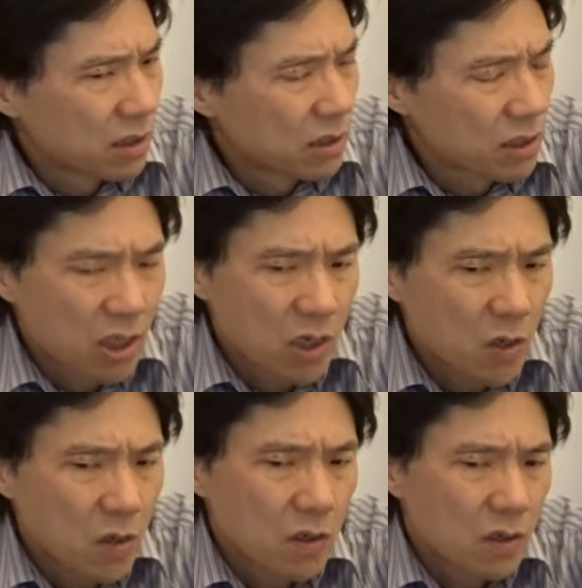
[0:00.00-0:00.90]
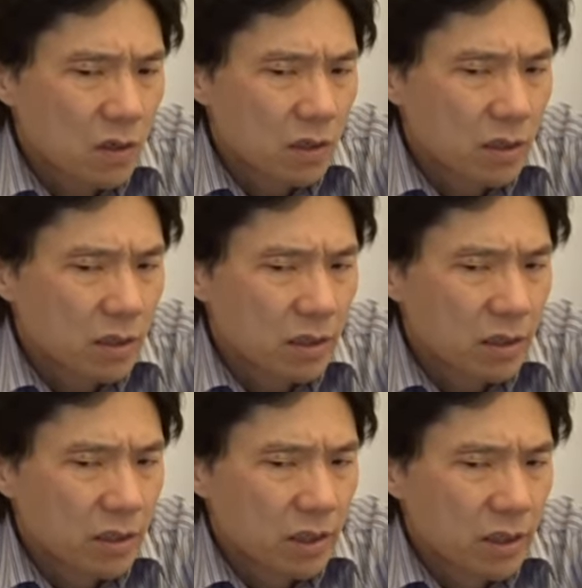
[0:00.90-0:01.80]
so
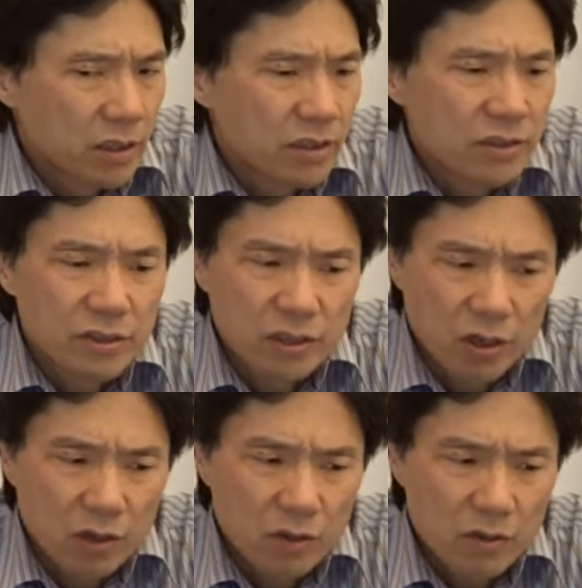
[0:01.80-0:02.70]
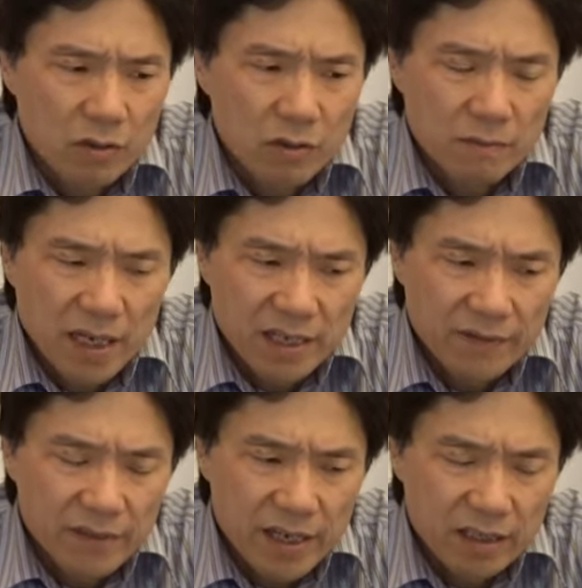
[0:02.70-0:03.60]
you know who might
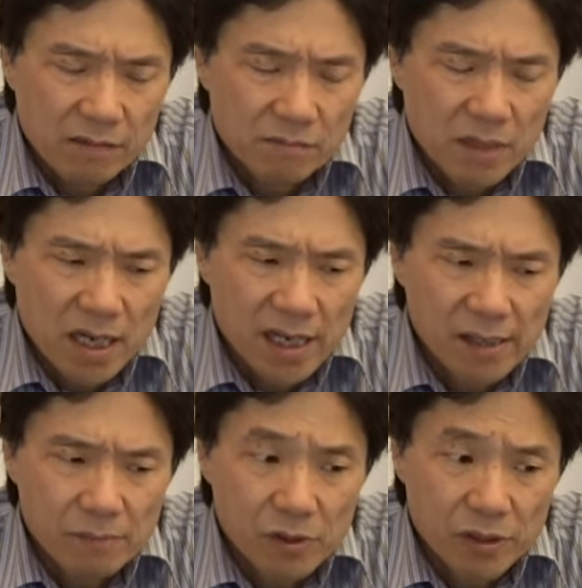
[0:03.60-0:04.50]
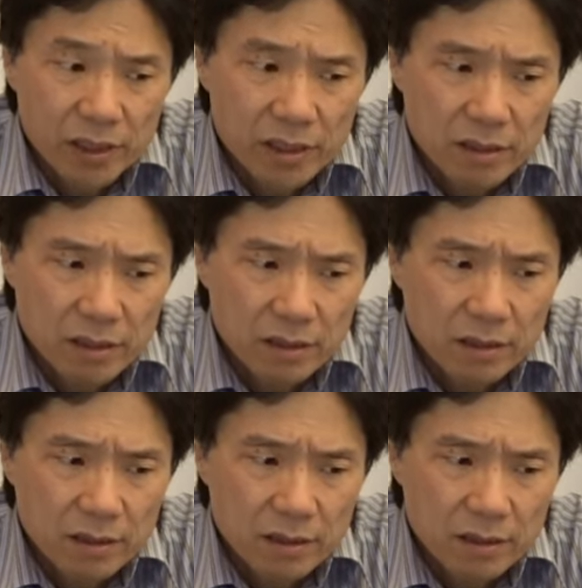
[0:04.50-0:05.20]
have taken my monitor?